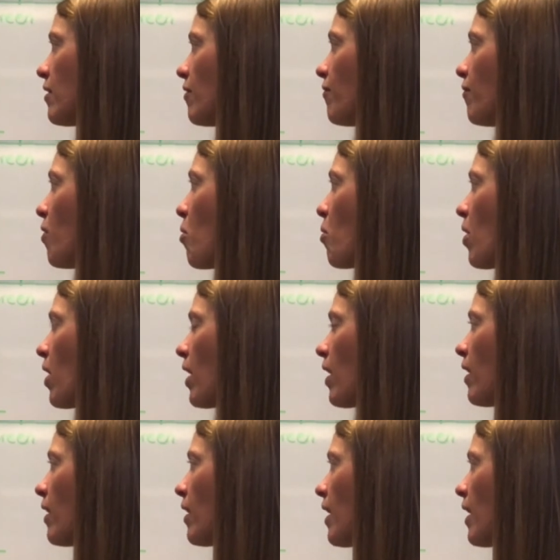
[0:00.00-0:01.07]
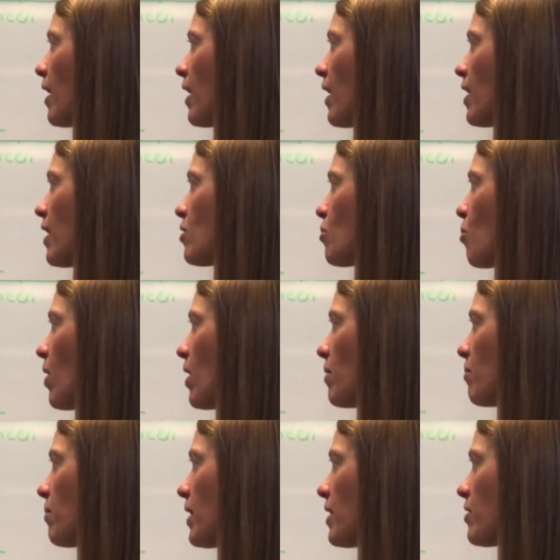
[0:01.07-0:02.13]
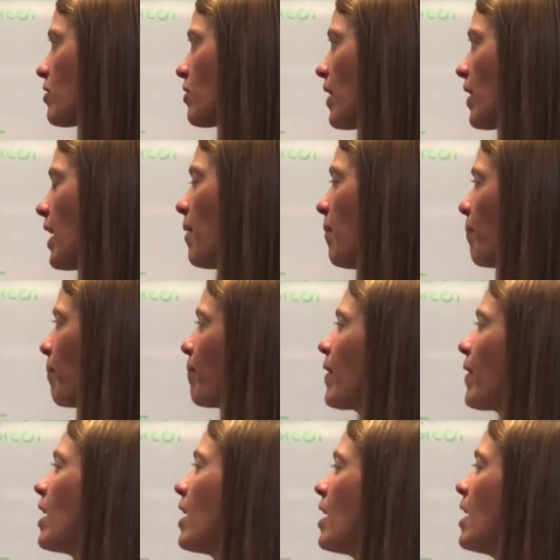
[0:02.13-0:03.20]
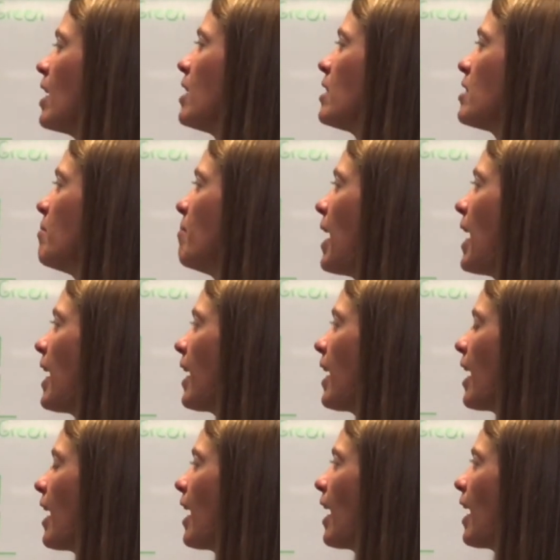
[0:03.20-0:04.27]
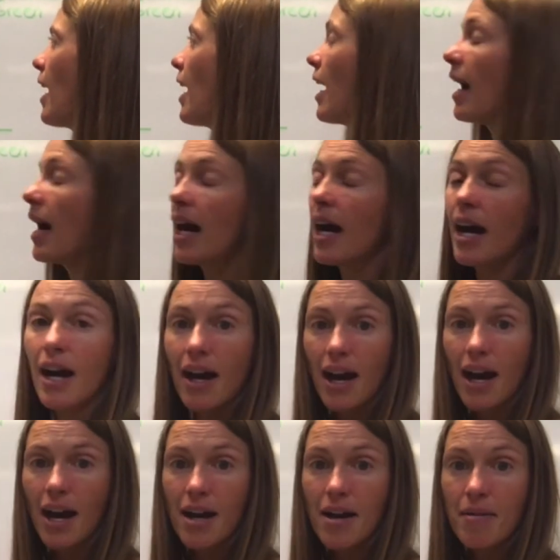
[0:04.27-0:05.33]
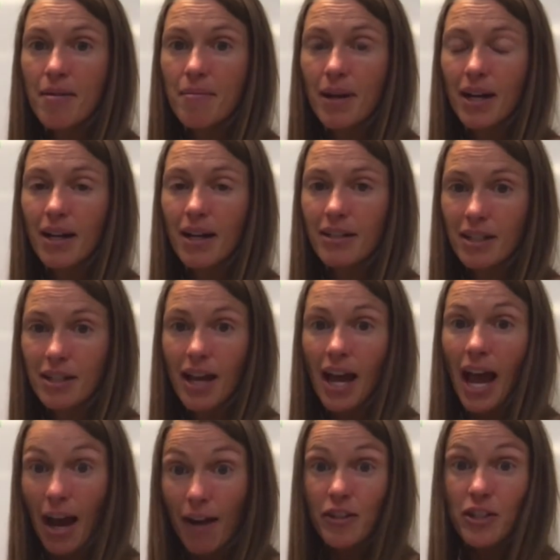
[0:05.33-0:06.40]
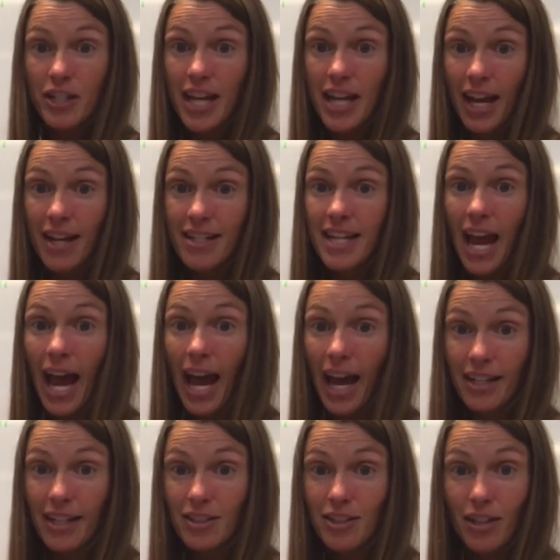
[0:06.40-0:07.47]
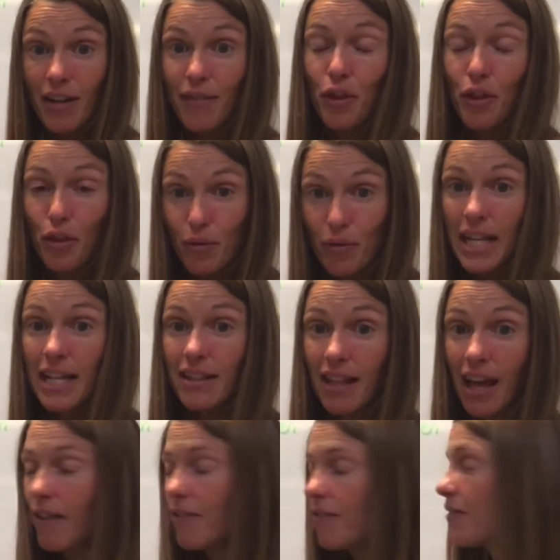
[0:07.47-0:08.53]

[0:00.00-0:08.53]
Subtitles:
4 is 1 plus 3, to make, after 10 to add. I still have 3 left.